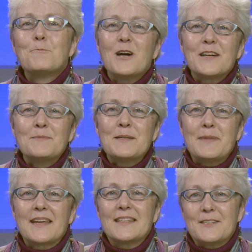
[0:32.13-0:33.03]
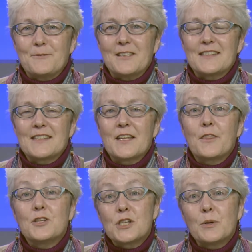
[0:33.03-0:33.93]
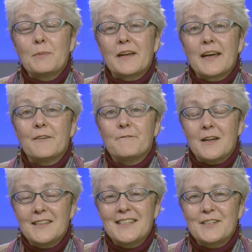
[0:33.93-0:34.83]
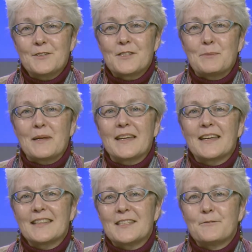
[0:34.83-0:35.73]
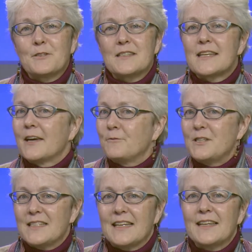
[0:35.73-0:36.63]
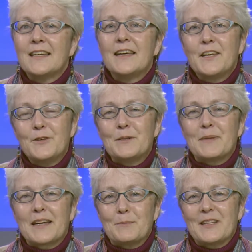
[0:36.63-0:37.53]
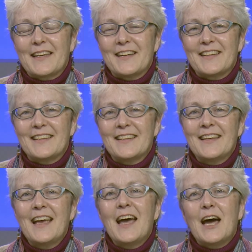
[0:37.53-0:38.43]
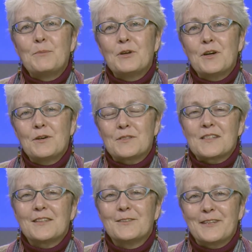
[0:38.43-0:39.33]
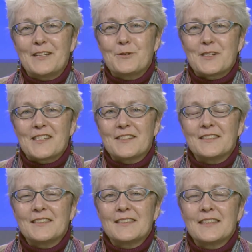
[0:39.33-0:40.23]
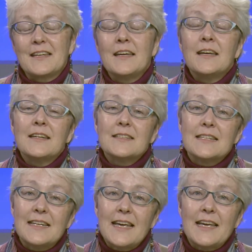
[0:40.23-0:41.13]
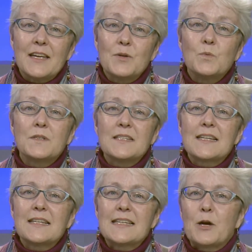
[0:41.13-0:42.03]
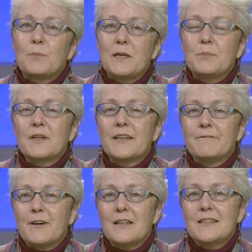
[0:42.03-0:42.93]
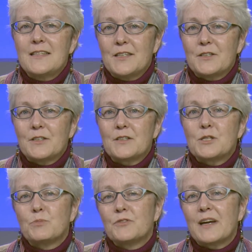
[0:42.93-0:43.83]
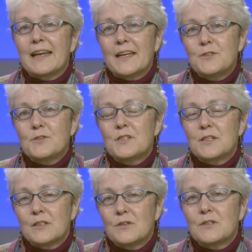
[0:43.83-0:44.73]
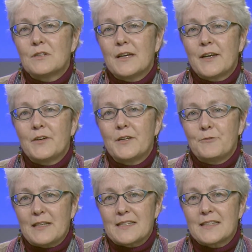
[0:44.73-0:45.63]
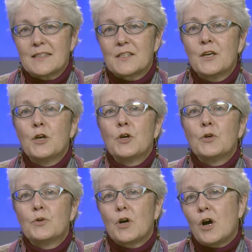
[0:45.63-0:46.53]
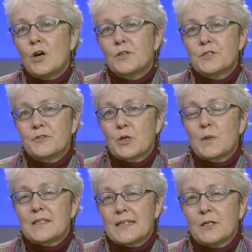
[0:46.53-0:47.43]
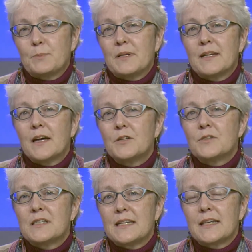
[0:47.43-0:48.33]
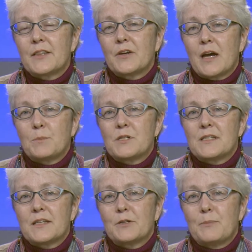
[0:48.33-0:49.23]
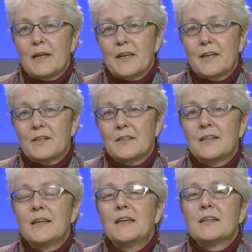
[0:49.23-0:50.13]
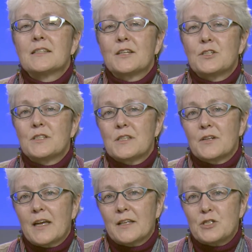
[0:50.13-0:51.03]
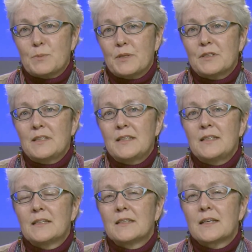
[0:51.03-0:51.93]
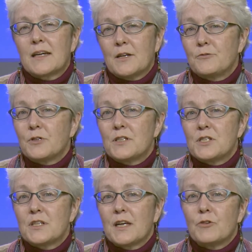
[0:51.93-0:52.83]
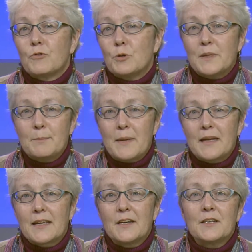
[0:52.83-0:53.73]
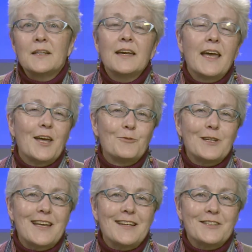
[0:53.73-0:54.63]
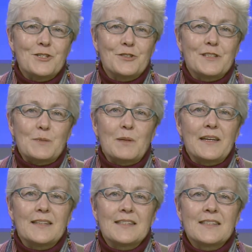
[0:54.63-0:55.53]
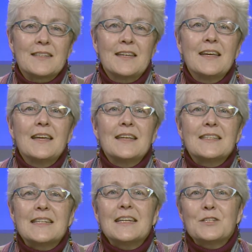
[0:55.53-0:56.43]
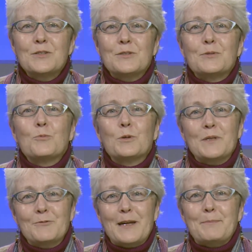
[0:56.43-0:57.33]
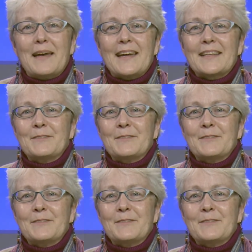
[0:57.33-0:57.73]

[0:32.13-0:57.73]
welcome to Make a Difference, the show about how volunteers are making a difference every day here in Montgomery County. I'm your host, Lorraine Driscoll. Today, we'll discuss how people can volunteer to provide answers to local area residents who call to request help in understanding their options under Medicare, such as their eligibility, coverage, enrollment in Medicare, and related insurance plans. Stay tuned, we'll be right back.